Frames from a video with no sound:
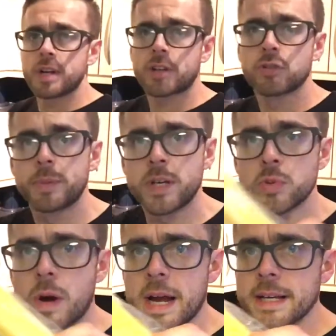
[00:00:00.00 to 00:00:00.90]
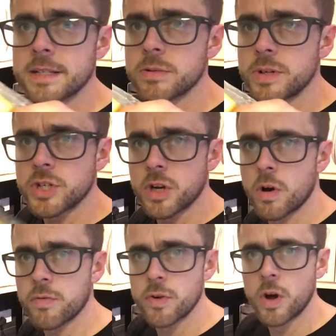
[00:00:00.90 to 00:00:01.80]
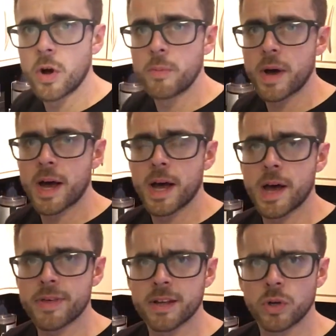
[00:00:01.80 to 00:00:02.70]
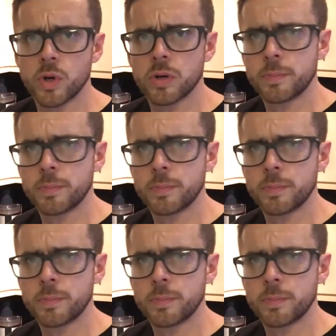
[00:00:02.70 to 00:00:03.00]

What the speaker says: Natural Beeswax, which I got from I think a local